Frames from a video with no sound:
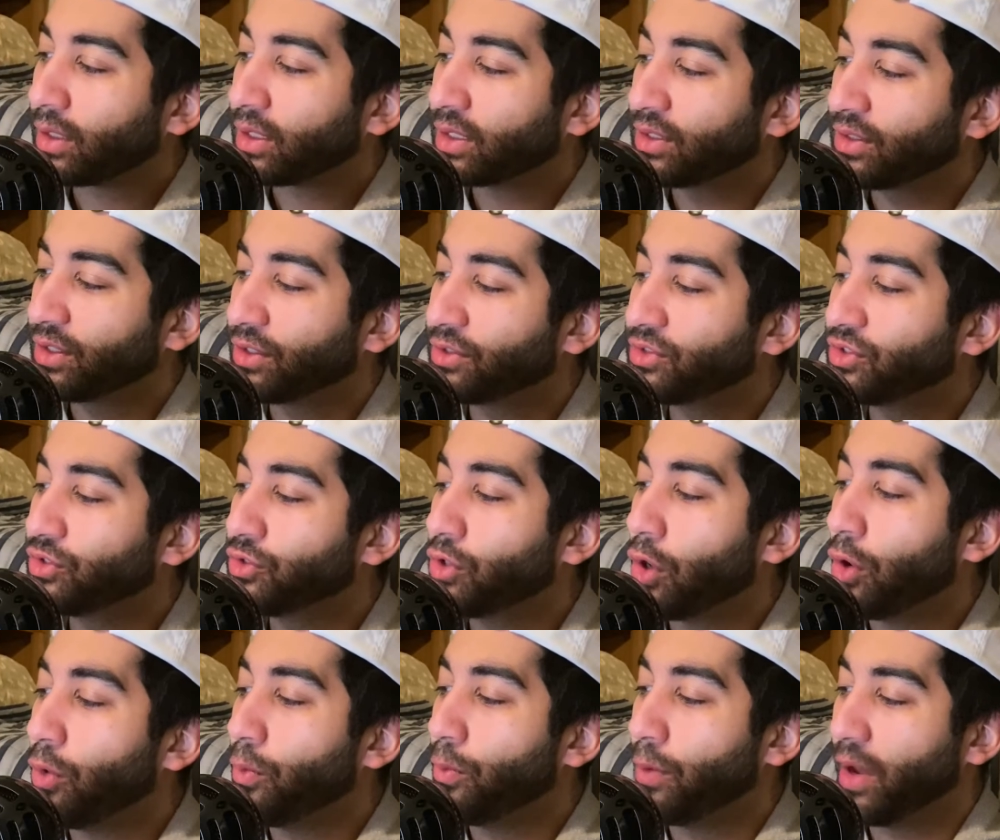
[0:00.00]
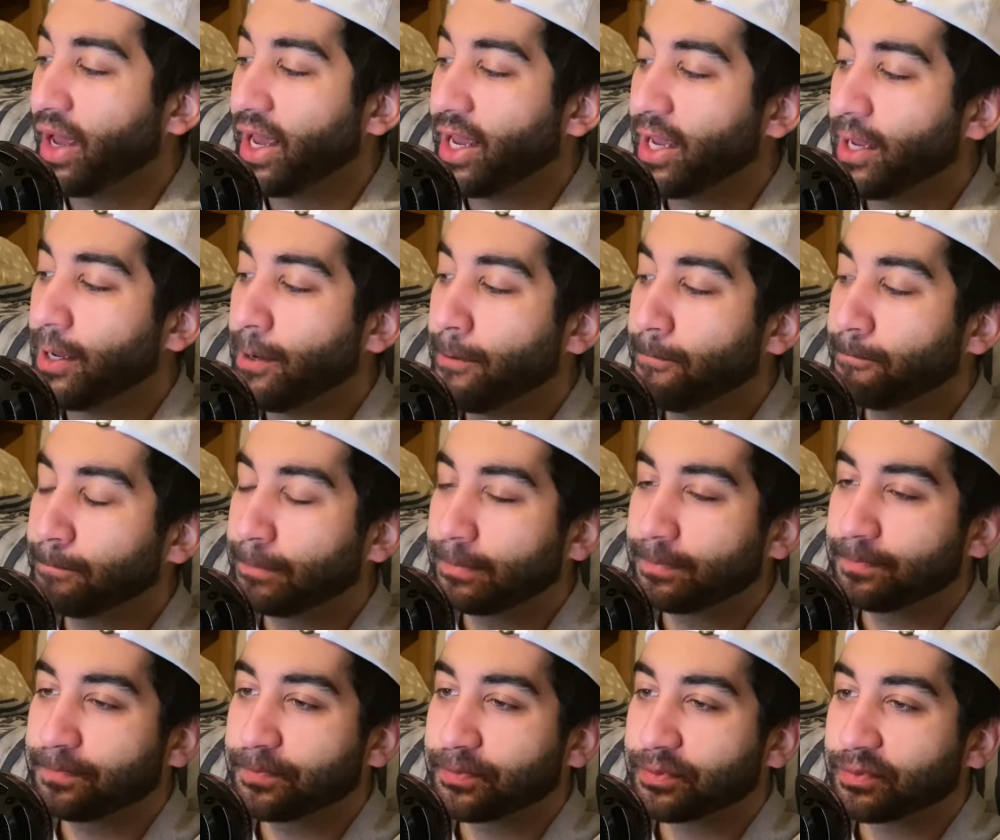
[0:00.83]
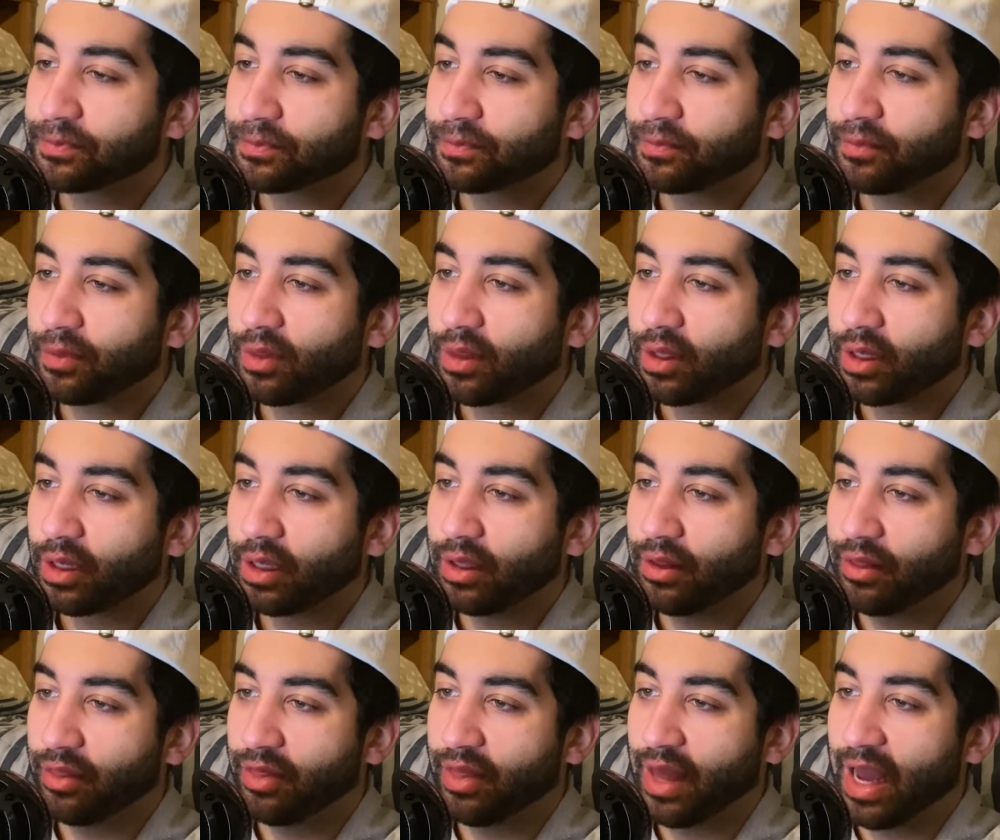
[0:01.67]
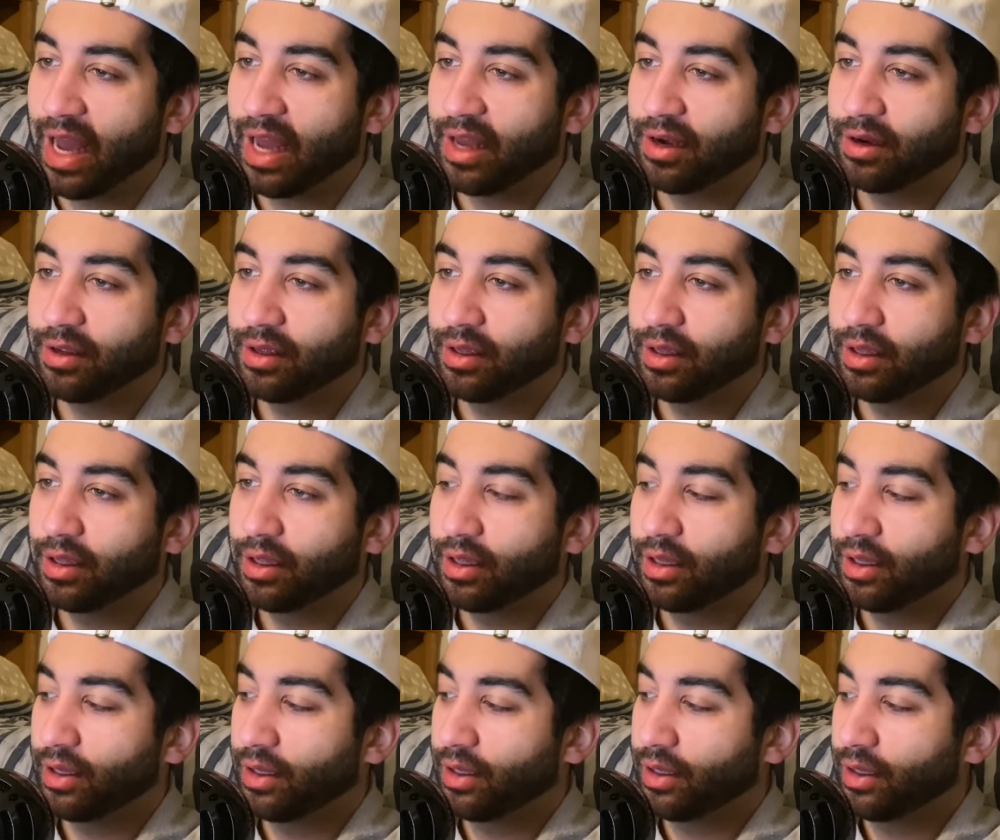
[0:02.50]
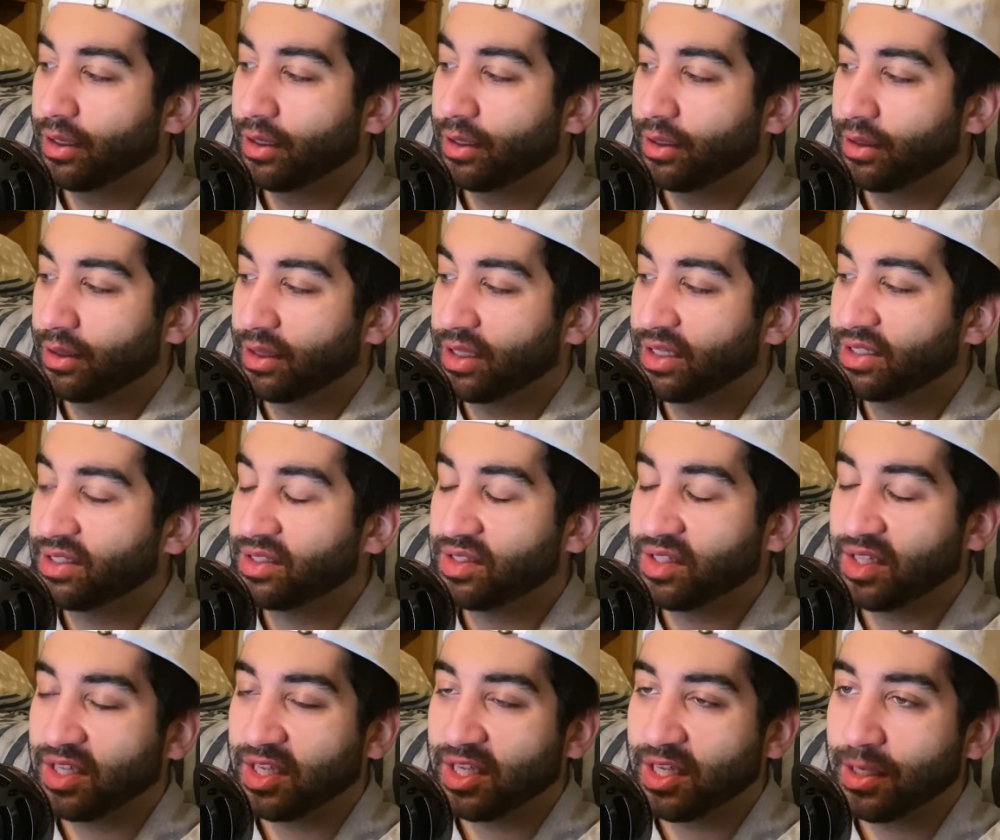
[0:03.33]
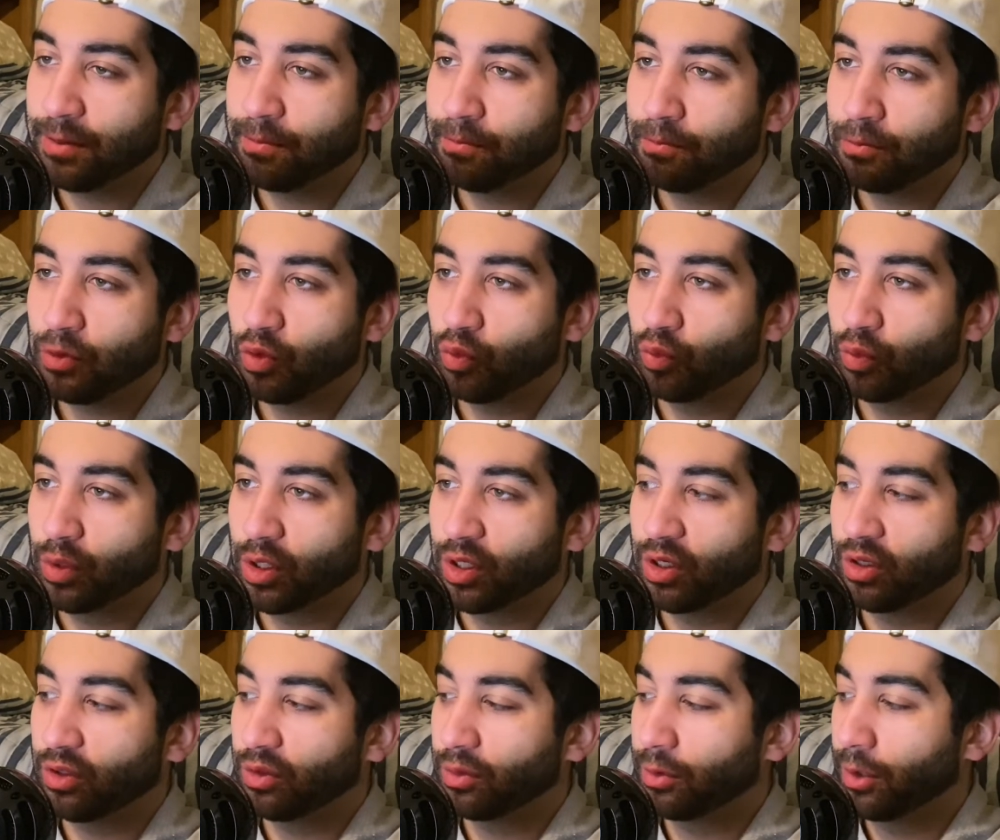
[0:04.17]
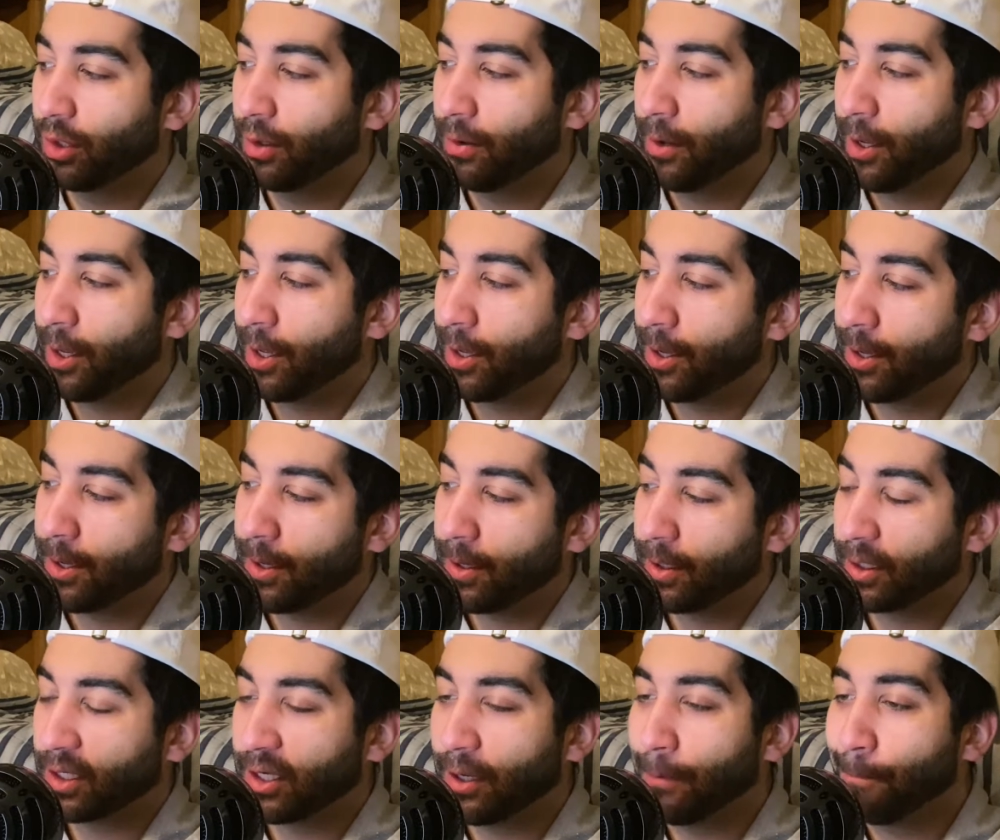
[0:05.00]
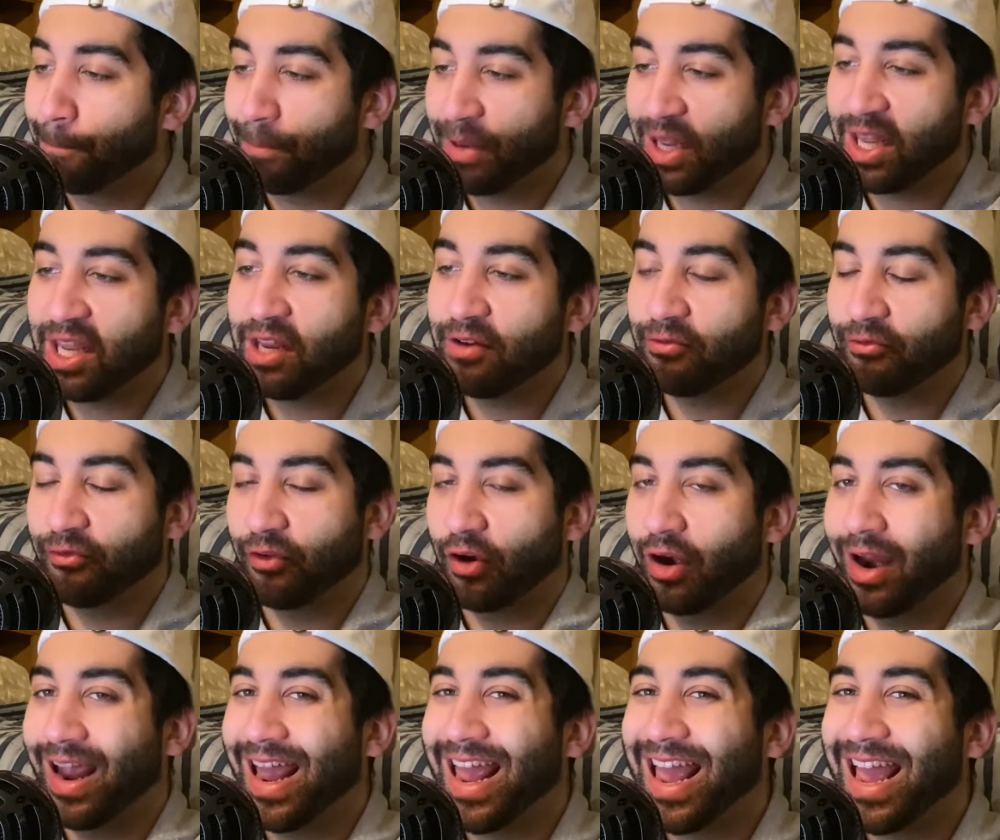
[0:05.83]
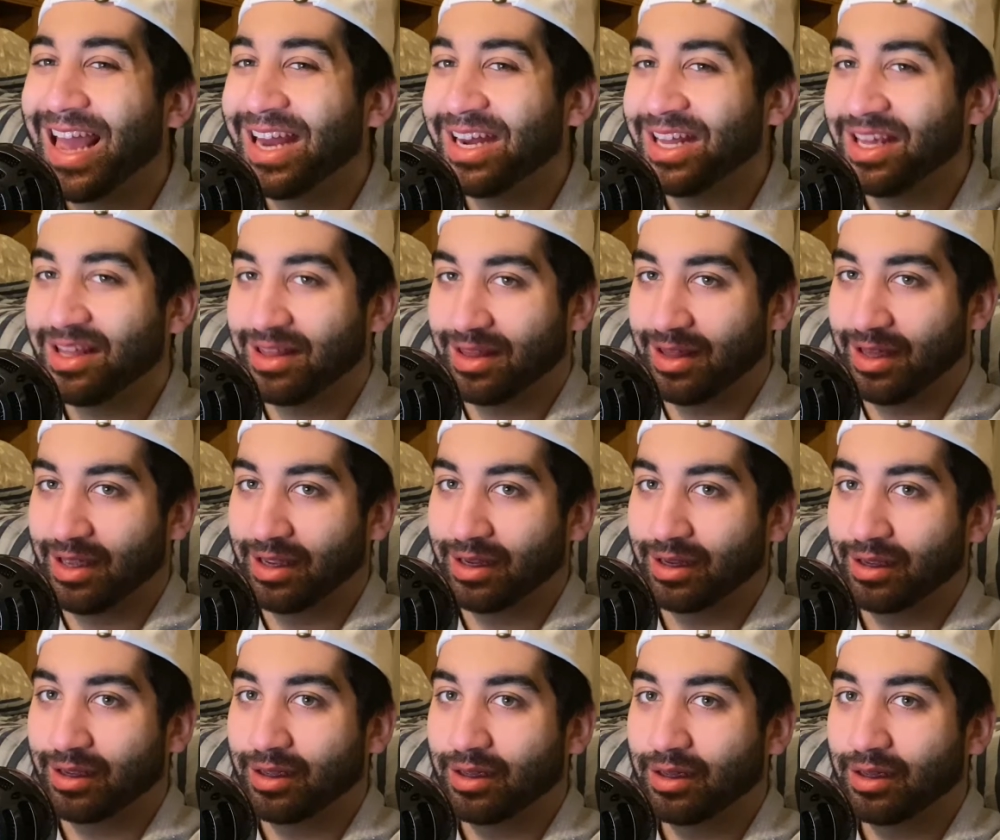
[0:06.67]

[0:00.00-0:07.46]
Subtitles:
There's no way that this team will compete for anything,